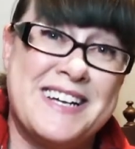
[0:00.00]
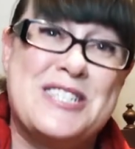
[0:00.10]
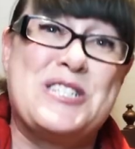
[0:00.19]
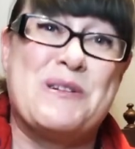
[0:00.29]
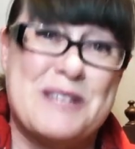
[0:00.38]

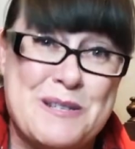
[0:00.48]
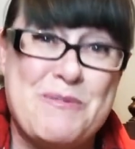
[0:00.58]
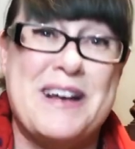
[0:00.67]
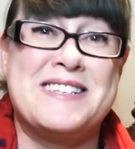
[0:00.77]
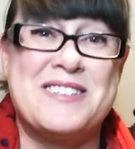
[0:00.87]
to
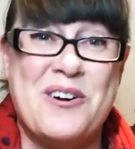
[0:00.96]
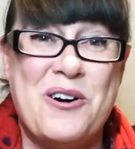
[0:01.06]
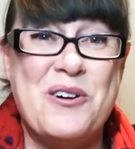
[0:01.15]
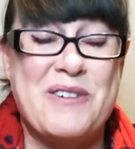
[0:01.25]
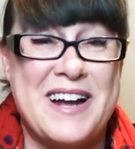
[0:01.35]
express
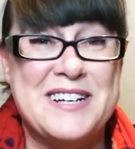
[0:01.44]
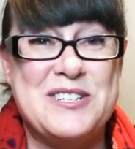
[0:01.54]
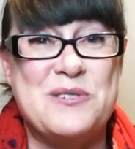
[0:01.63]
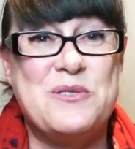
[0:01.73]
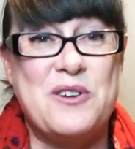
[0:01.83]
all
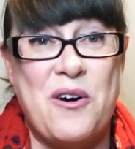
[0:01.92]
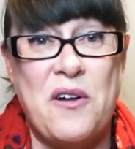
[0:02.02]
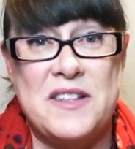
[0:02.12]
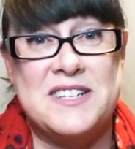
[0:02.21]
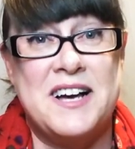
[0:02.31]
gratitude all
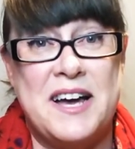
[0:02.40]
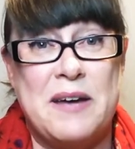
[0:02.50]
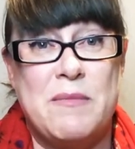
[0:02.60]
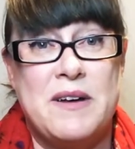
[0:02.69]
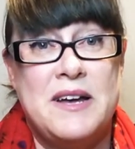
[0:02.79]
the
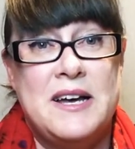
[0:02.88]
time,